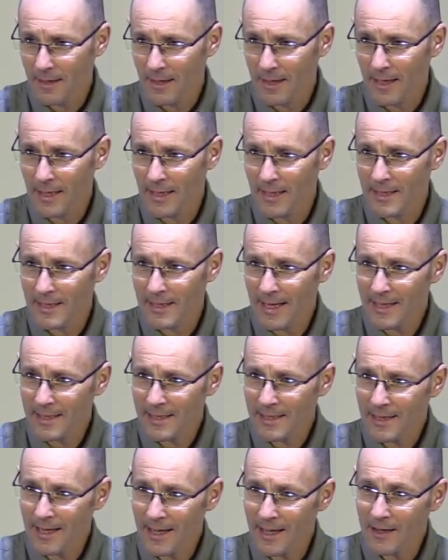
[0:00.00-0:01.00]
It is
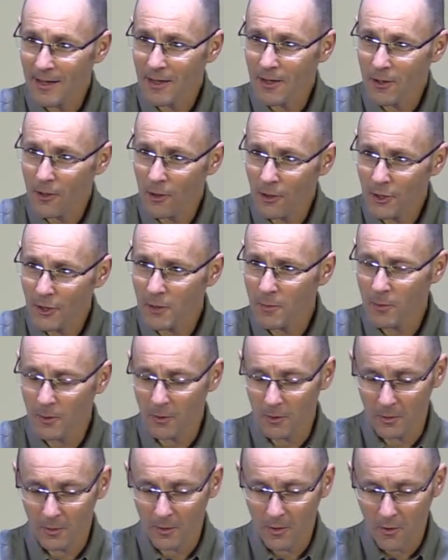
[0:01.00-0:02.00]
as that
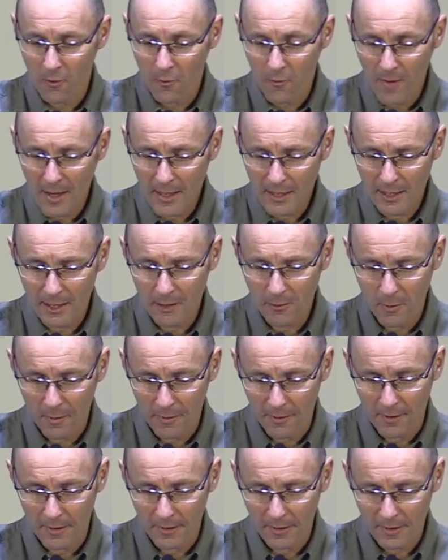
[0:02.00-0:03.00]
gospel rests
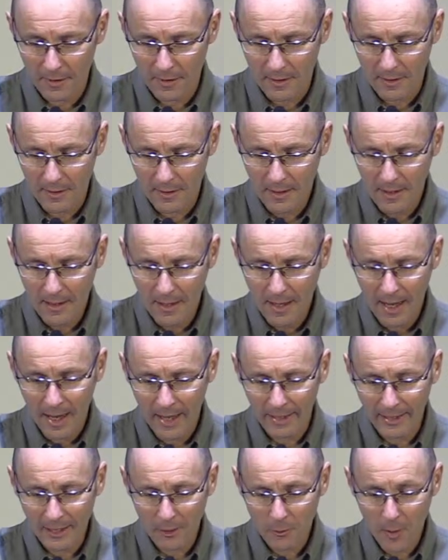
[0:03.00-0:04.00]
with us,
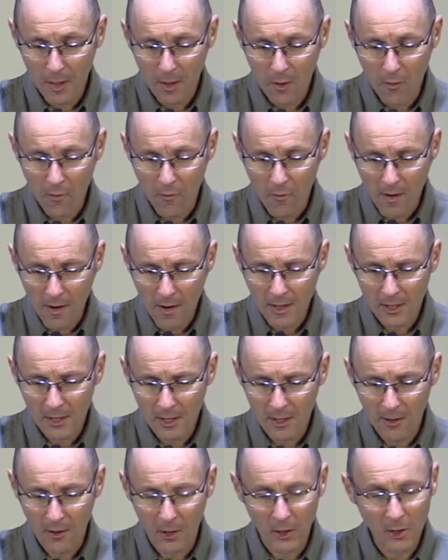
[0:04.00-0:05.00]
and as we grasp
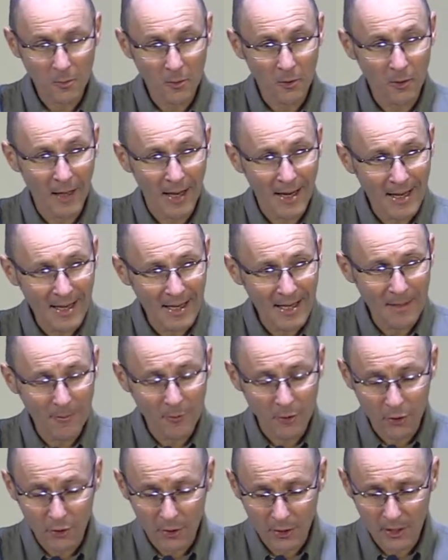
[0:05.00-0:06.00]
the gospel and keep
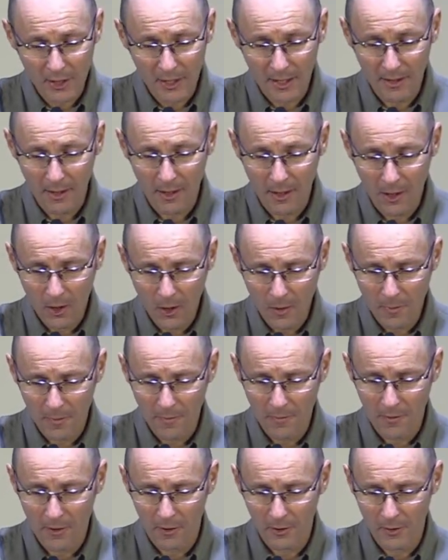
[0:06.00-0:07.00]
trusting the hope
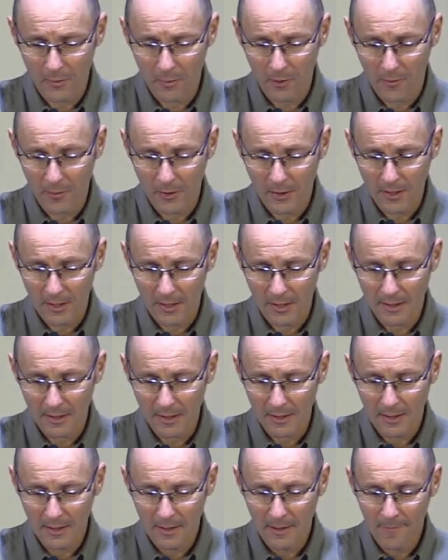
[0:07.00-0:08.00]
of God's
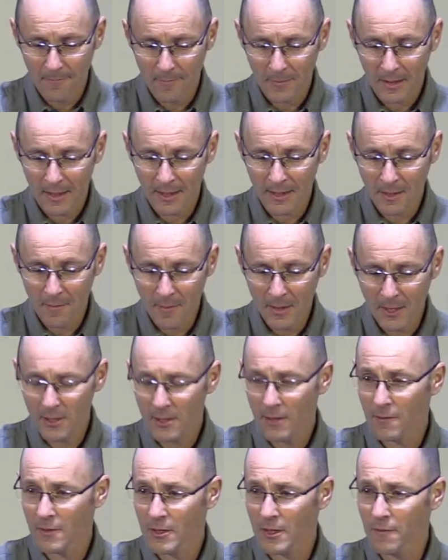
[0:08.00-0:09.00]
promises in the
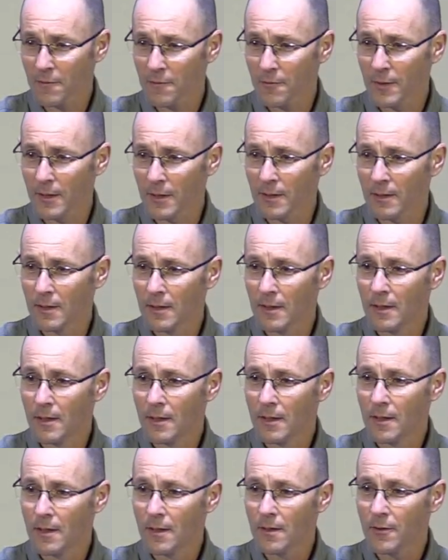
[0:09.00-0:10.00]
midst of suffering,
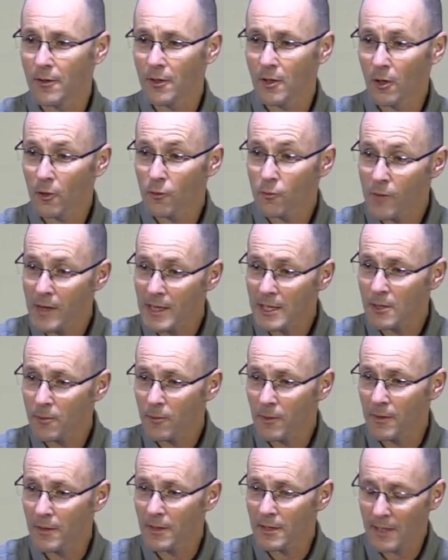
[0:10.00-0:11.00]
that God rests
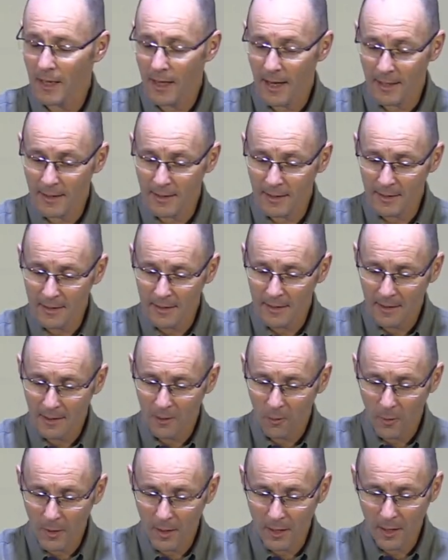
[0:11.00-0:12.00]
with us and
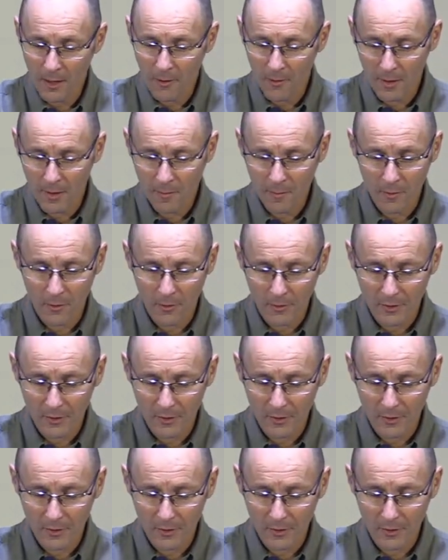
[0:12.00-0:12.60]
we know him more